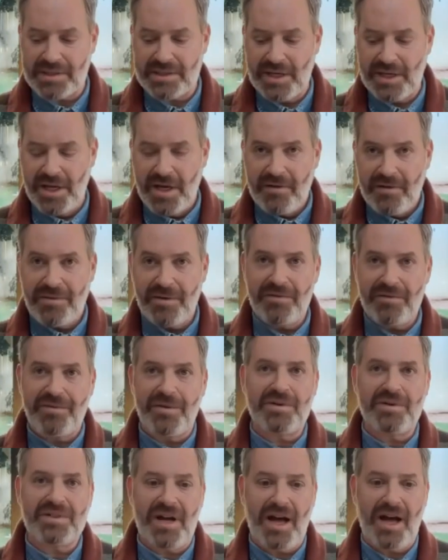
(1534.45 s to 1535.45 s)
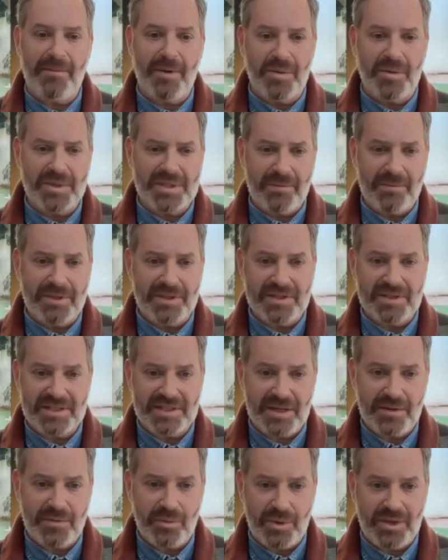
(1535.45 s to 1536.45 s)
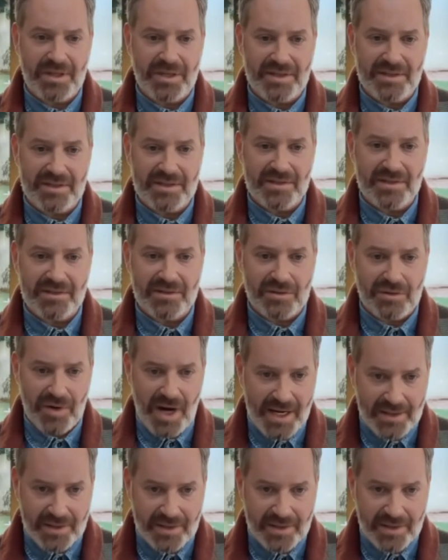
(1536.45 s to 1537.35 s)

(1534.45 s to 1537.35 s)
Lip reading: for the first time I was able to sit with these directors.